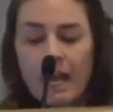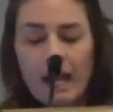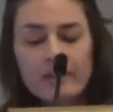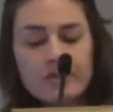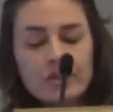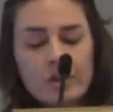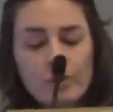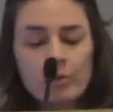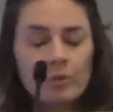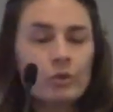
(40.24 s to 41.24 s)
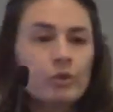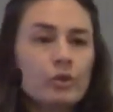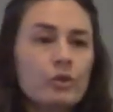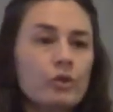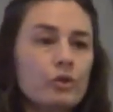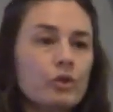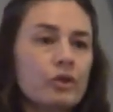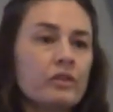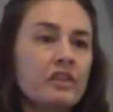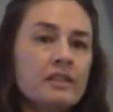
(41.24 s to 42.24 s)
And so
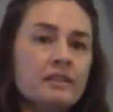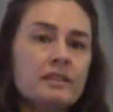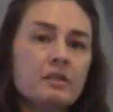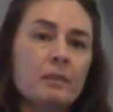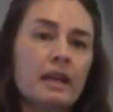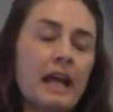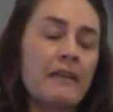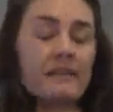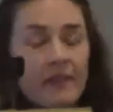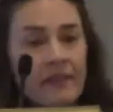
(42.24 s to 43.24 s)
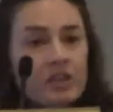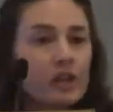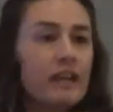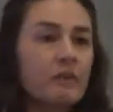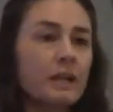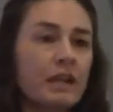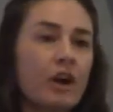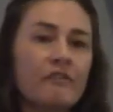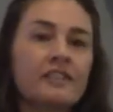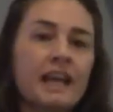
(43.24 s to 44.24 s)
this has been, and they took everybody
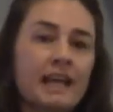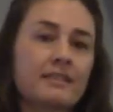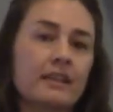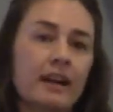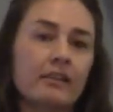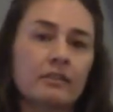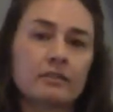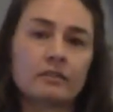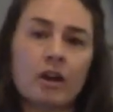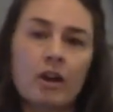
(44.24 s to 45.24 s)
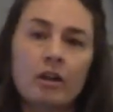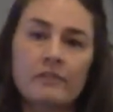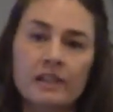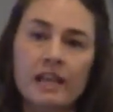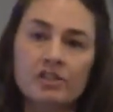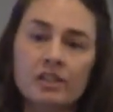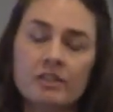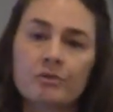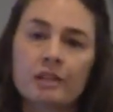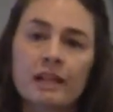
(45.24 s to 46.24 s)
off into exile. All of the ancient
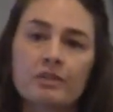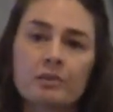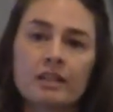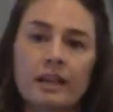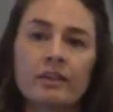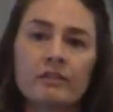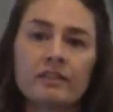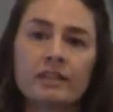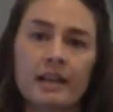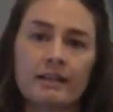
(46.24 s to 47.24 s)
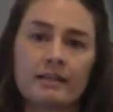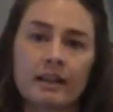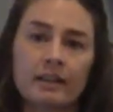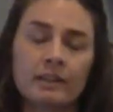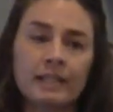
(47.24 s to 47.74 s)
Israelites were taken off into exile.